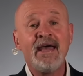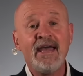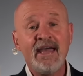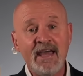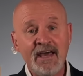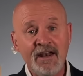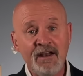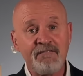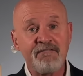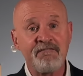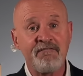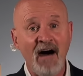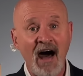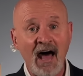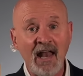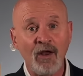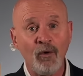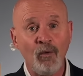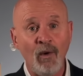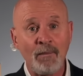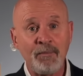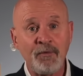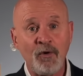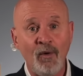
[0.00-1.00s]
in a
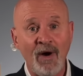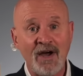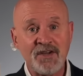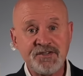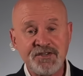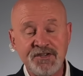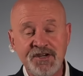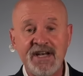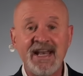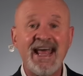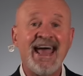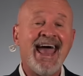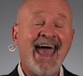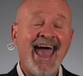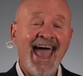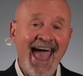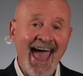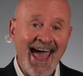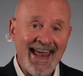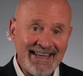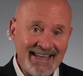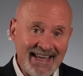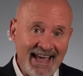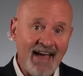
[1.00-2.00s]
follow-up question
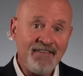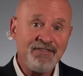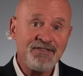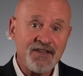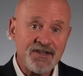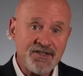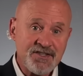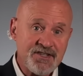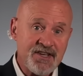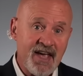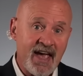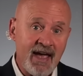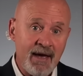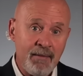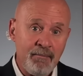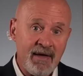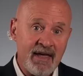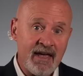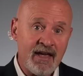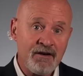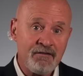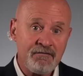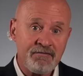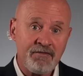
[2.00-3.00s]
and get the same
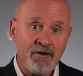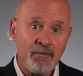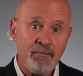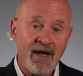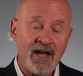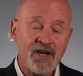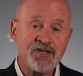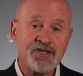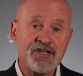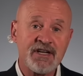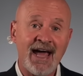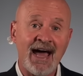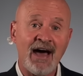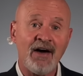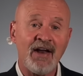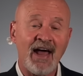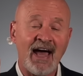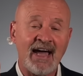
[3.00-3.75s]
information out,